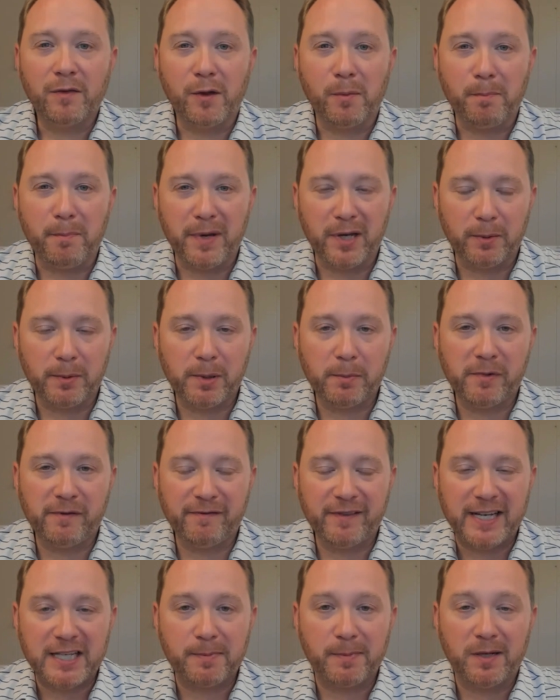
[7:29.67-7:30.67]
The minimum
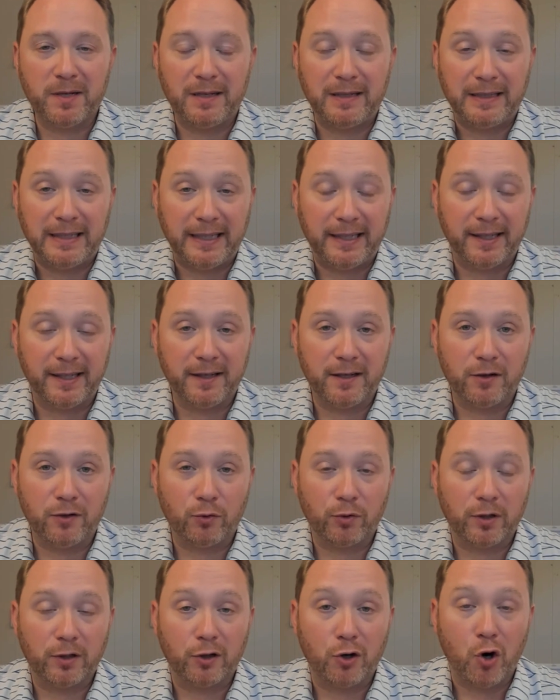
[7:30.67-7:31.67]
investment needed in
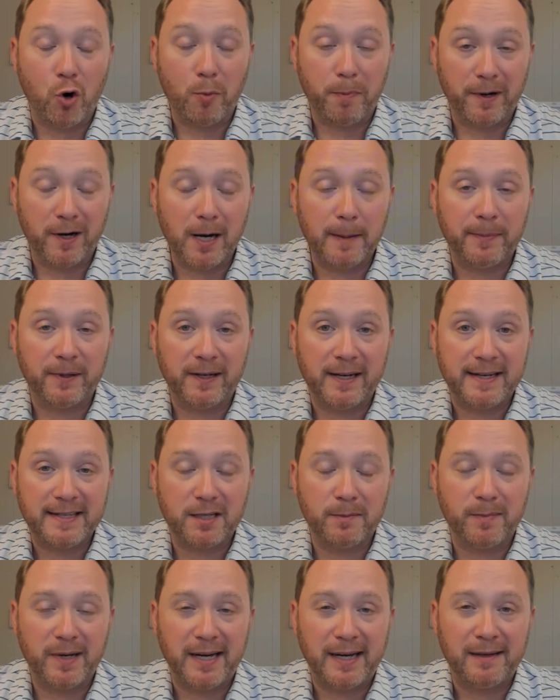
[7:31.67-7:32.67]
order to open up an
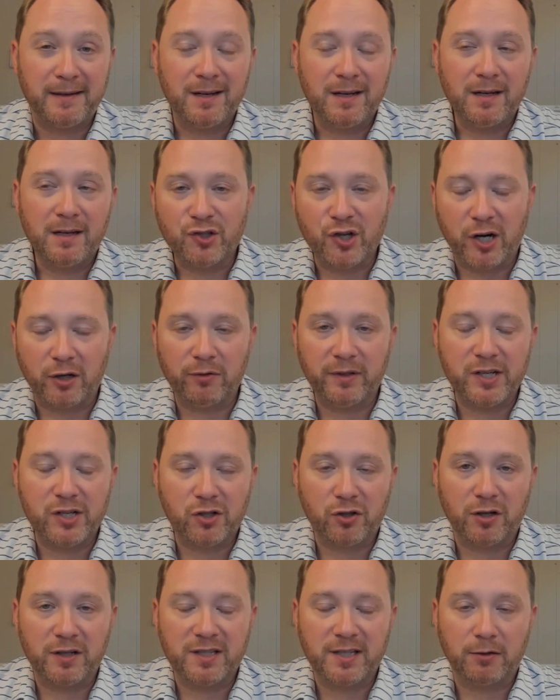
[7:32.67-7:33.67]
SMA generally
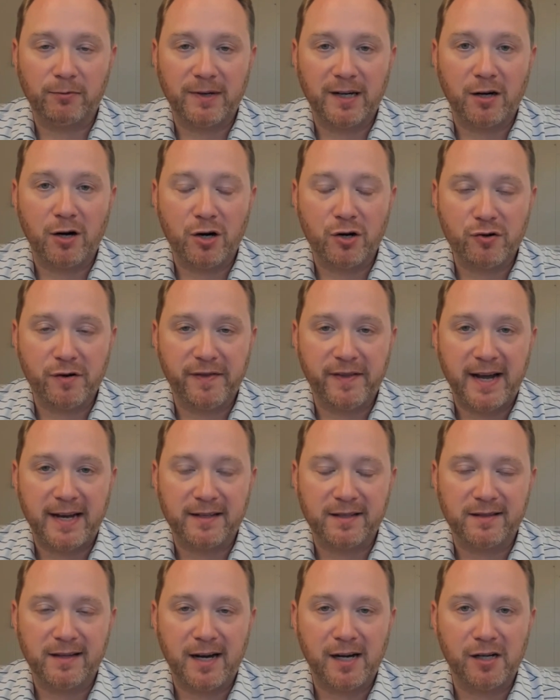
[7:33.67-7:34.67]
starts at around
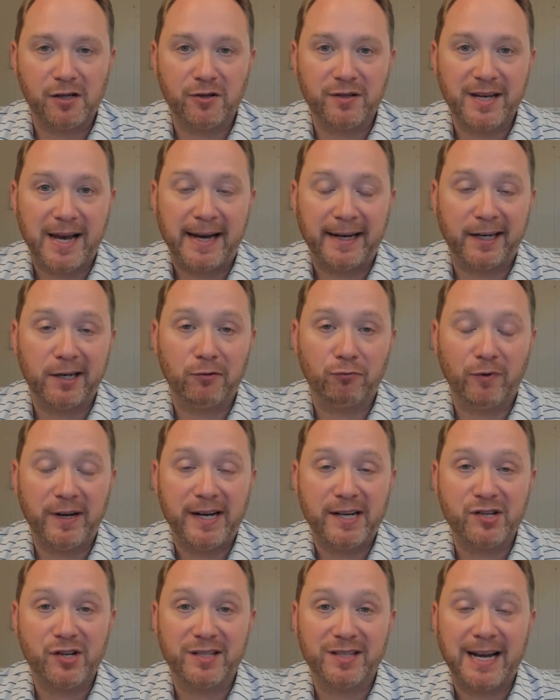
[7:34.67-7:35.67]
$100,000 and can
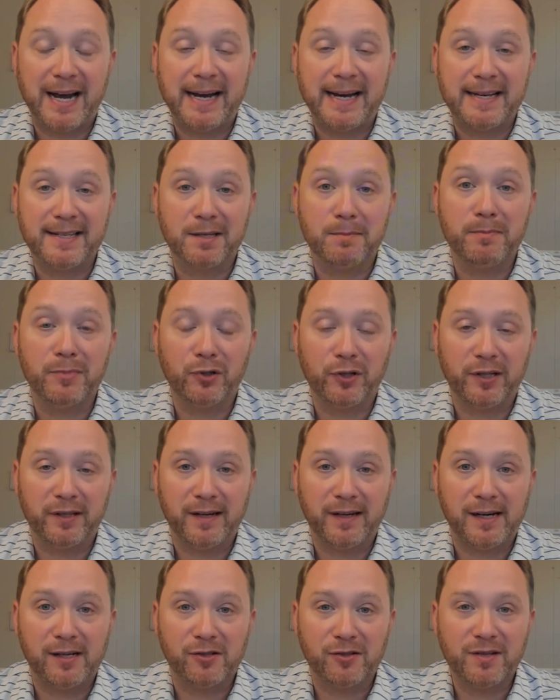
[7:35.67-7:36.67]
range as high as $1 million.
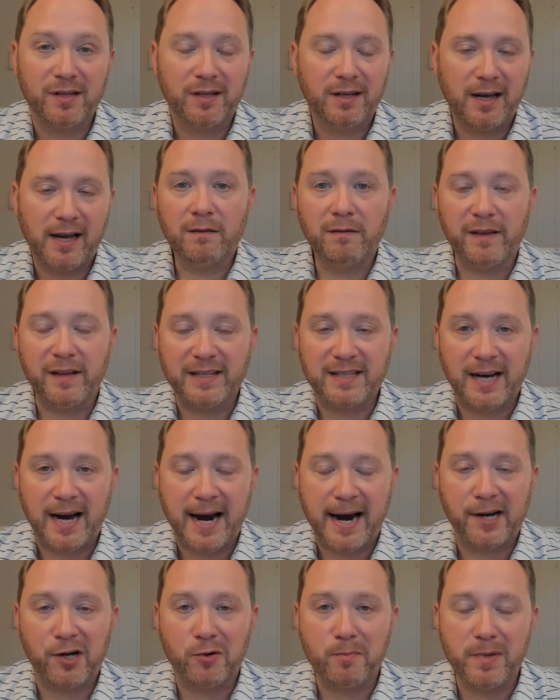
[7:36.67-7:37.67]
This
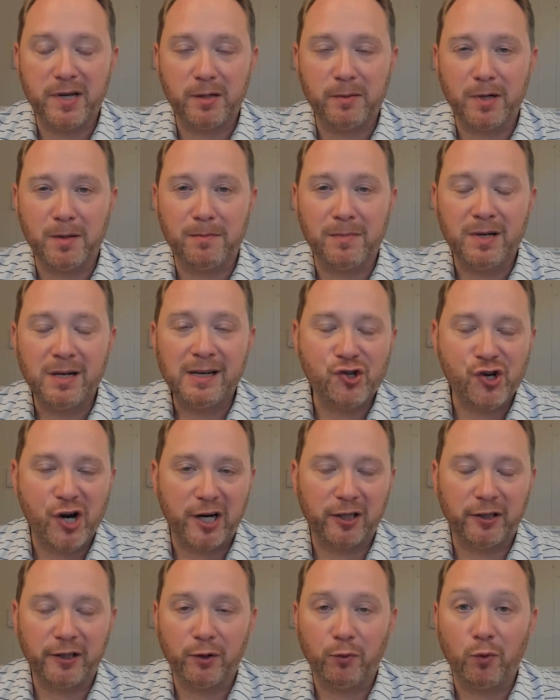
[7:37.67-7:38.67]
higher minimum
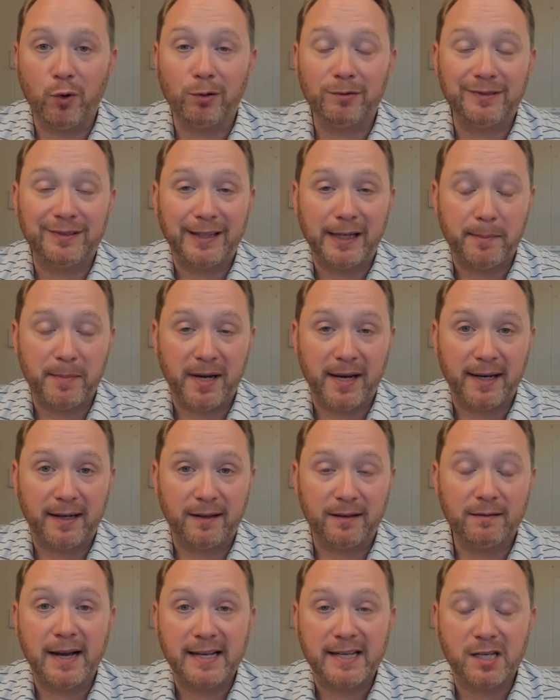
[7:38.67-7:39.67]
generally will
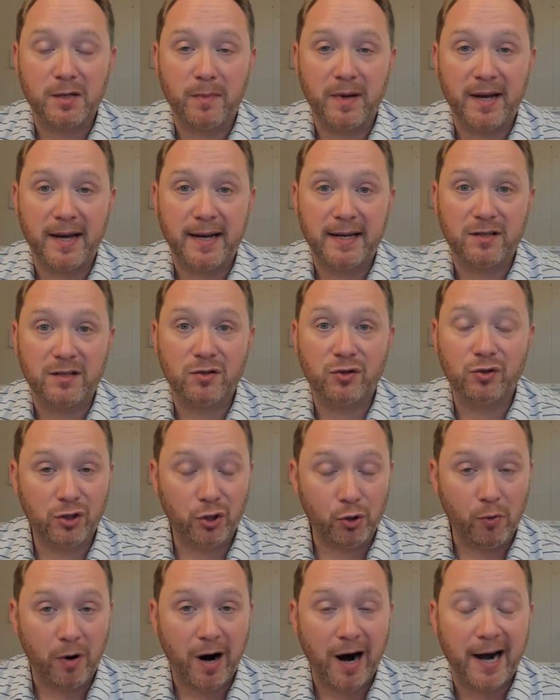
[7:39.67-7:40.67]
limit SMAs
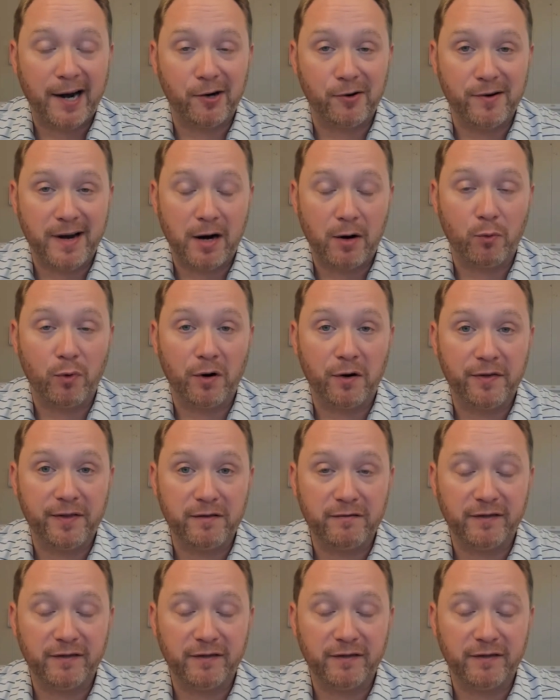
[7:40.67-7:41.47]
to higher net worth